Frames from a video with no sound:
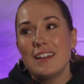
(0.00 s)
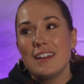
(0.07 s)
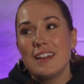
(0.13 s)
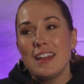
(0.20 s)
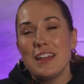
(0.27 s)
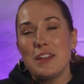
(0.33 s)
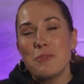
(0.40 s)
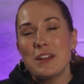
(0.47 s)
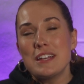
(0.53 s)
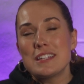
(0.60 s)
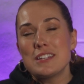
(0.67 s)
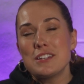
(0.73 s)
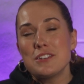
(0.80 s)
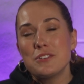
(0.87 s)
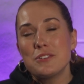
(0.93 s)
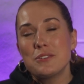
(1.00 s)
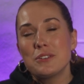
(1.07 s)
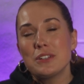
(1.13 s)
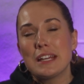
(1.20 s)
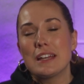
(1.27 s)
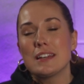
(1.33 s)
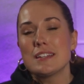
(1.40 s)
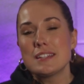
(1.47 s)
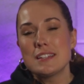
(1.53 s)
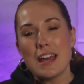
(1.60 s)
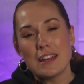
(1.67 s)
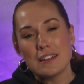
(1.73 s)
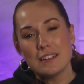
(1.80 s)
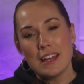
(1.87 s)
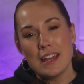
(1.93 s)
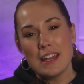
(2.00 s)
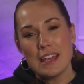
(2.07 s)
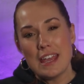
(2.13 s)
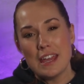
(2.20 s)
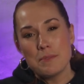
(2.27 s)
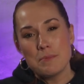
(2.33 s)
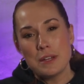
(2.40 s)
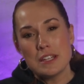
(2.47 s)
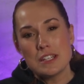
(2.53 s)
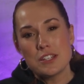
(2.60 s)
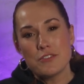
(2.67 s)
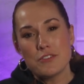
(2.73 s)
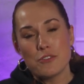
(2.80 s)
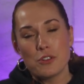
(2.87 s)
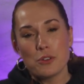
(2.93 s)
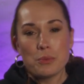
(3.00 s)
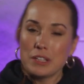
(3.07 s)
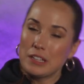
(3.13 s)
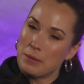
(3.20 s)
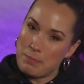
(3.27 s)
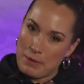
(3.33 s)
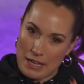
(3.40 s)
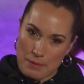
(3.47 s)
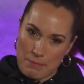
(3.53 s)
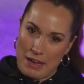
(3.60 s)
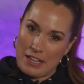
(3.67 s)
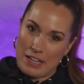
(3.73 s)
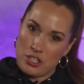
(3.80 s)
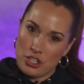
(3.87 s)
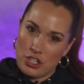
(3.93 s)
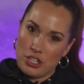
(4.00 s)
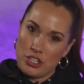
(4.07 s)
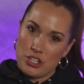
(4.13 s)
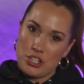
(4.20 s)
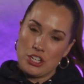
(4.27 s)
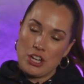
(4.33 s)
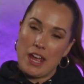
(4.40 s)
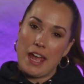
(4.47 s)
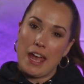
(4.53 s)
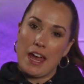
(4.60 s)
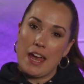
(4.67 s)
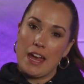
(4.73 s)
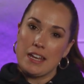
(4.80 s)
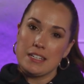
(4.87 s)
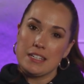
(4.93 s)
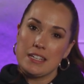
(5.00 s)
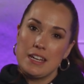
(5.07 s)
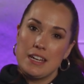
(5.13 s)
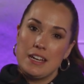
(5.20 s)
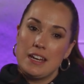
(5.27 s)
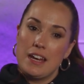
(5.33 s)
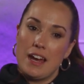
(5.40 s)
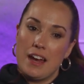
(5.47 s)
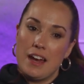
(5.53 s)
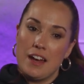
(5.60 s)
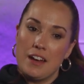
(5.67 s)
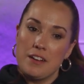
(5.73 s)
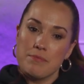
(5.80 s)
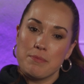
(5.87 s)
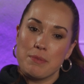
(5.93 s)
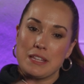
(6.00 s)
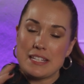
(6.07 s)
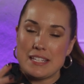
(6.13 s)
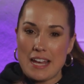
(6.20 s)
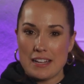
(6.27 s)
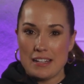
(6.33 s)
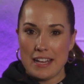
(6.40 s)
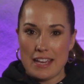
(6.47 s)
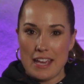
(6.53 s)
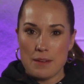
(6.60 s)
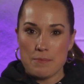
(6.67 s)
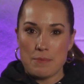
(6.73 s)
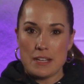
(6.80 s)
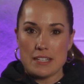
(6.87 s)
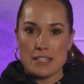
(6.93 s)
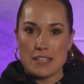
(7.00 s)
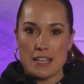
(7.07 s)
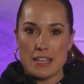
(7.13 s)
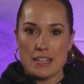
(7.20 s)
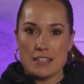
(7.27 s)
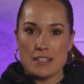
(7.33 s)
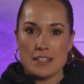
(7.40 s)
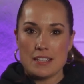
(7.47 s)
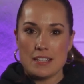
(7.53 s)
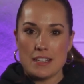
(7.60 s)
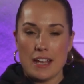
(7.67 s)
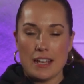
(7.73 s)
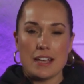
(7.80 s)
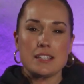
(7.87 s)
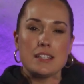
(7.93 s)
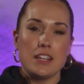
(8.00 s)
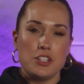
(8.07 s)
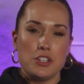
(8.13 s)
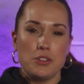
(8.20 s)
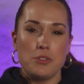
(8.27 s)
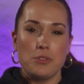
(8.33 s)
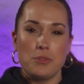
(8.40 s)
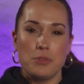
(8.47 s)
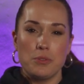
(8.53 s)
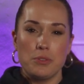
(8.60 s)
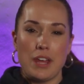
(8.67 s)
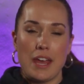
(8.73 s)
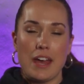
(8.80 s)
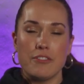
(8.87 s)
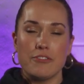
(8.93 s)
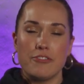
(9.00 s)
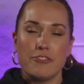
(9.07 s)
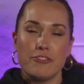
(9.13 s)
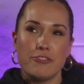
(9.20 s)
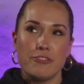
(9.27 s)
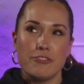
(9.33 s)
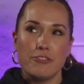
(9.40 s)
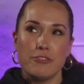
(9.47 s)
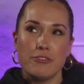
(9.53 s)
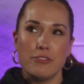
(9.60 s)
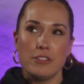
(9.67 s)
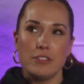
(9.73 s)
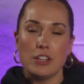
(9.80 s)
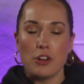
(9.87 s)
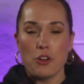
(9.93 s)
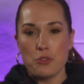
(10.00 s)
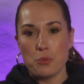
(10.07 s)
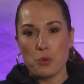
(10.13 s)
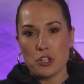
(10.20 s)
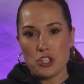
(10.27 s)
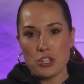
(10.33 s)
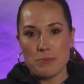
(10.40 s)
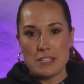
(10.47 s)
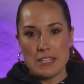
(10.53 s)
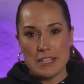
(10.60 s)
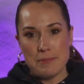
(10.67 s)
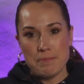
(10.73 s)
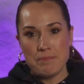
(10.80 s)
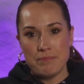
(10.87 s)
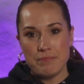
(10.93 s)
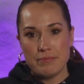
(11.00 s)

he went to like a satellite campus for a really big mega church. And, but the satellite campus is, I guess they have their own worship team.